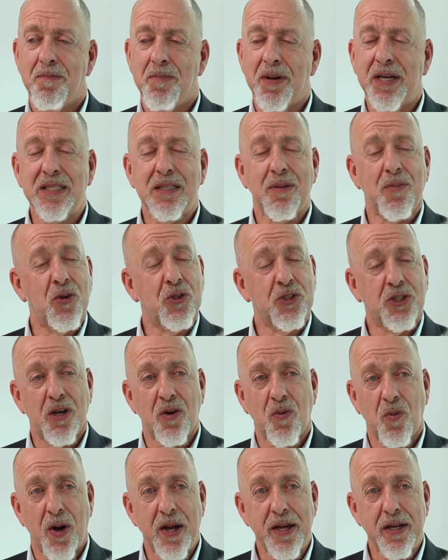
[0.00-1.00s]
Because I'm also
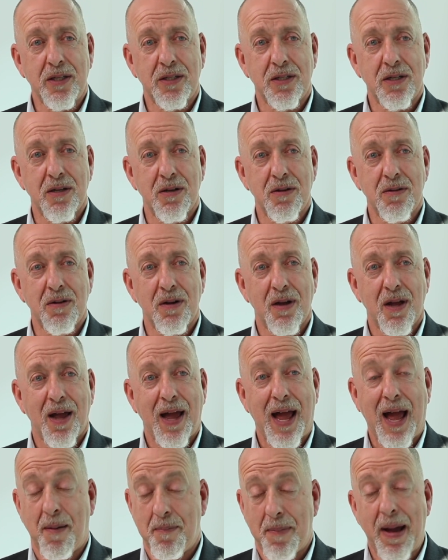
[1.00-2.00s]
awake to
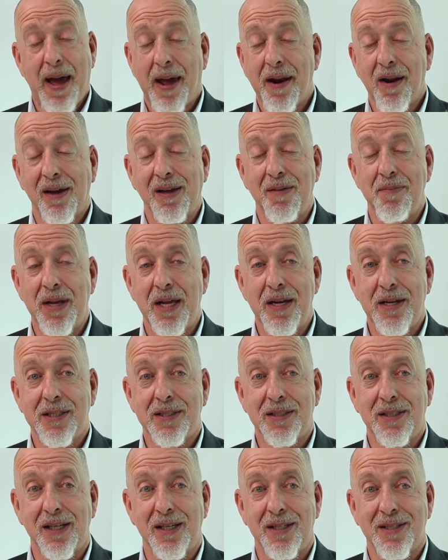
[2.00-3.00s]
how bad I can be at
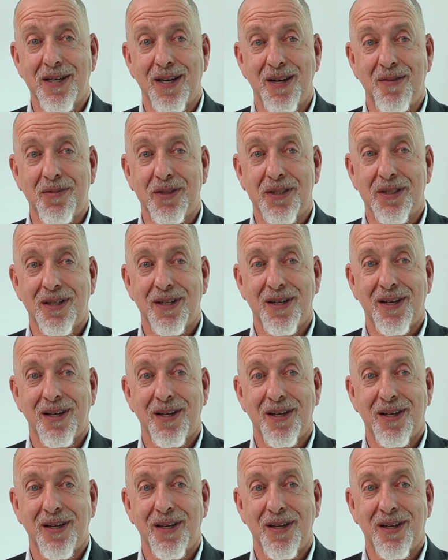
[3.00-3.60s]
listening at times.